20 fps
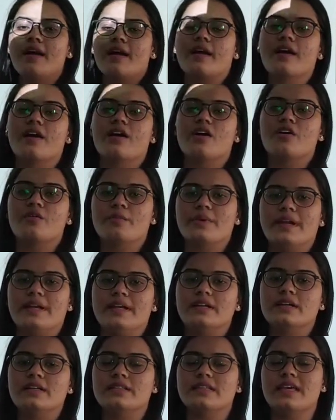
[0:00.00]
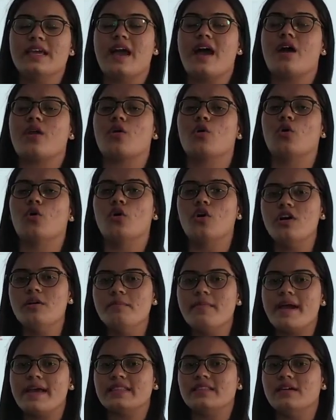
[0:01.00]
government. They are
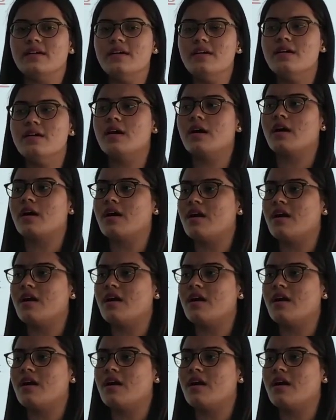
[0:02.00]
owned by the